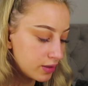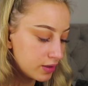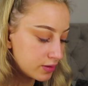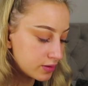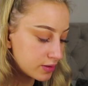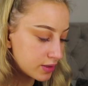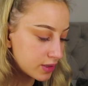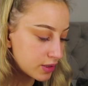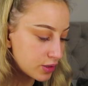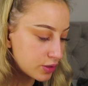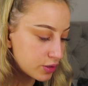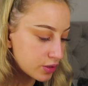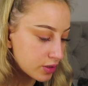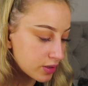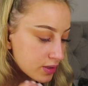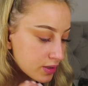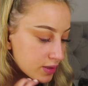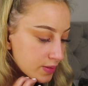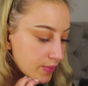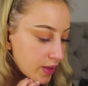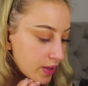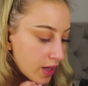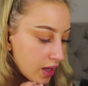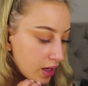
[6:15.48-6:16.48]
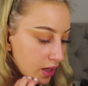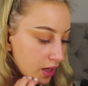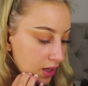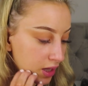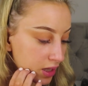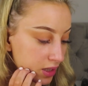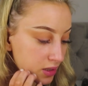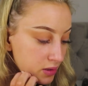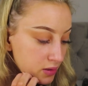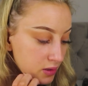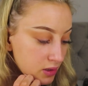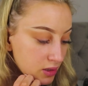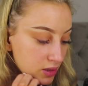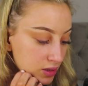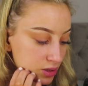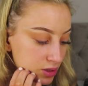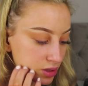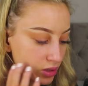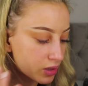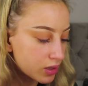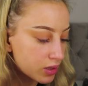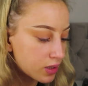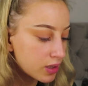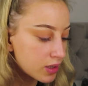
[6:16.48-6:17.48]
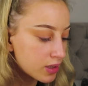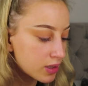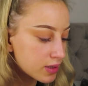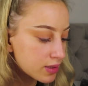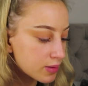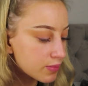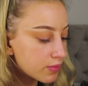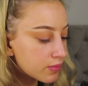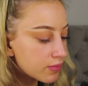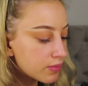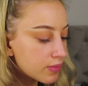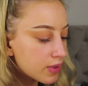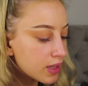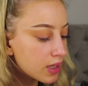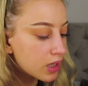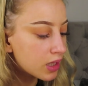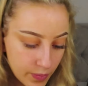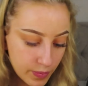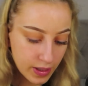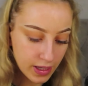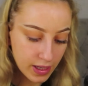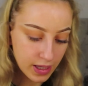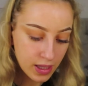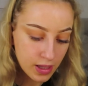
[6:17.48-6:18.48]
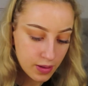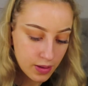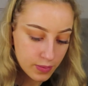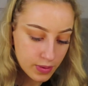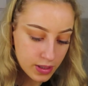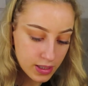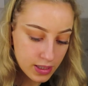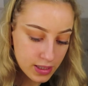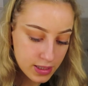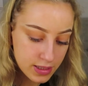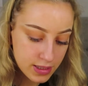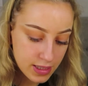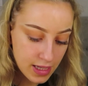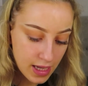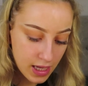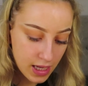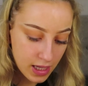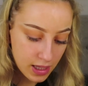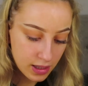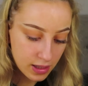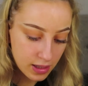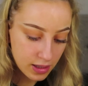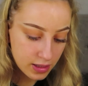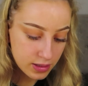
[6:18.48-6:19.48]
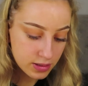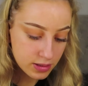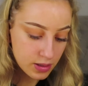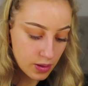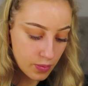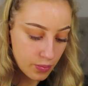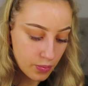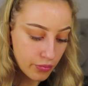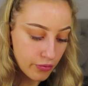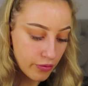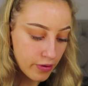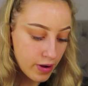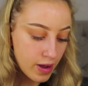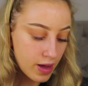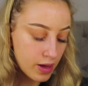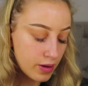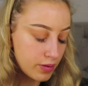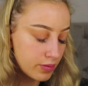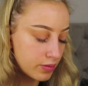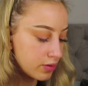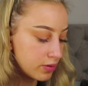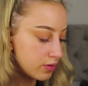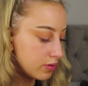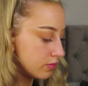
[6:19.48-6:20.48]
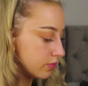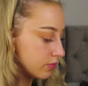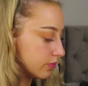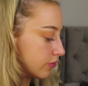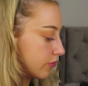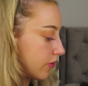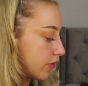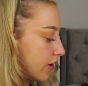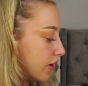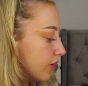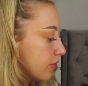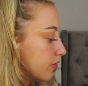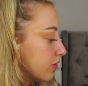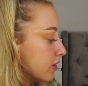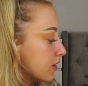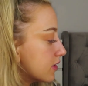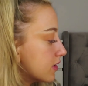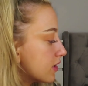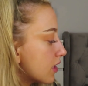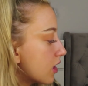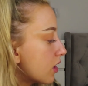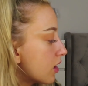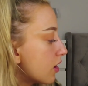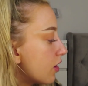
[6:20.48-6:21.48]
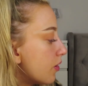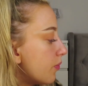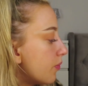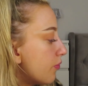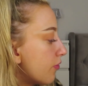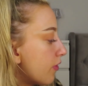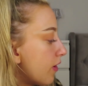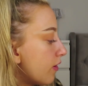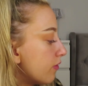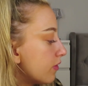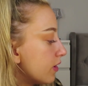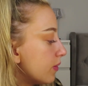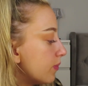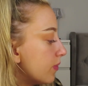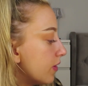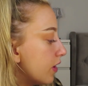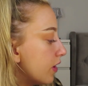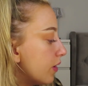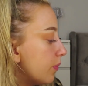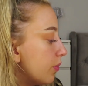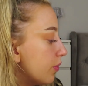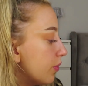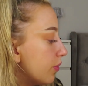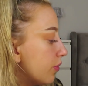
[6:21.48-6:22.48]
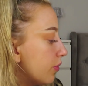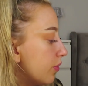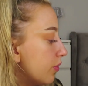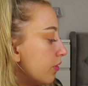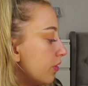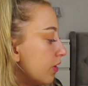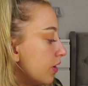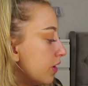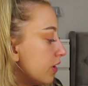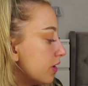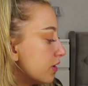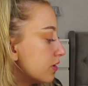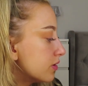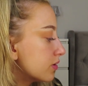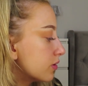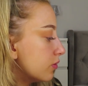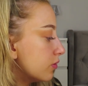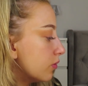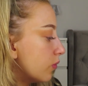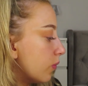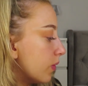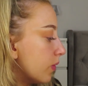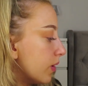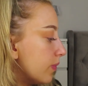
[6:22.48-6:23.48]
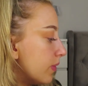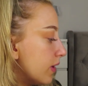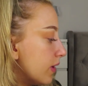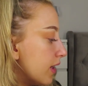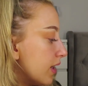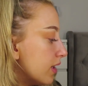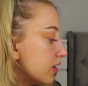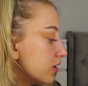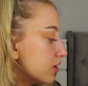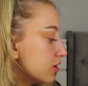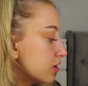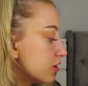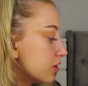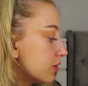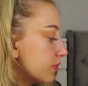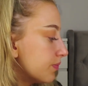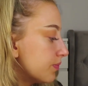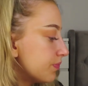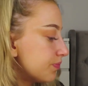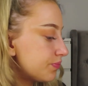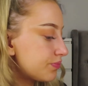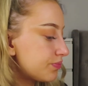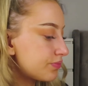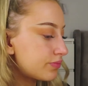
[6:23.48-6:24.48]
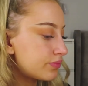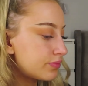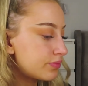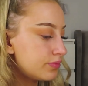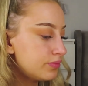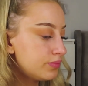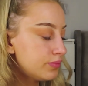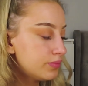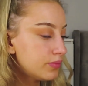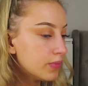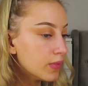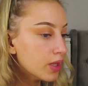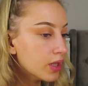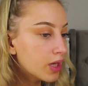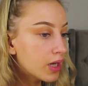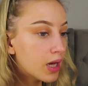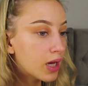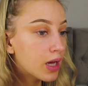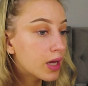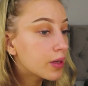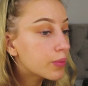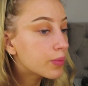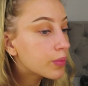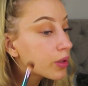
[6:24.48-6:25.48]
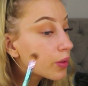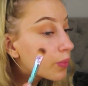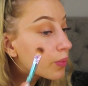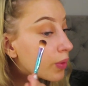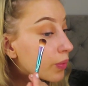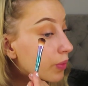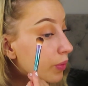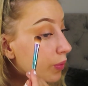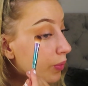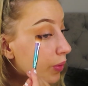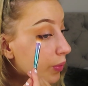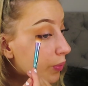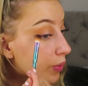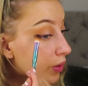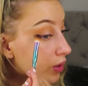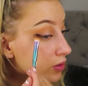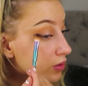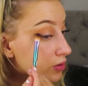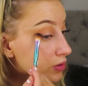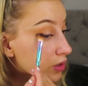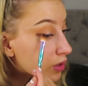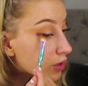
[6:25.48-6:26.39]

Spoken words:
Is it just me? Is it just me? Probably. I'm gonna take this brown, it's like a brownie purple. It's called Whiplash. And I'm gonna pop it on my brush.